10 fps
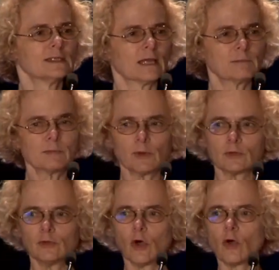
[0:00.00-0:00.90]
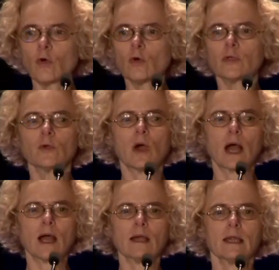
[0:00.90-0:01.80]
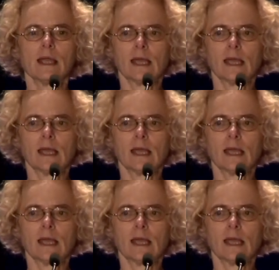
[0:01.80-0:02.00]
that people know who you are.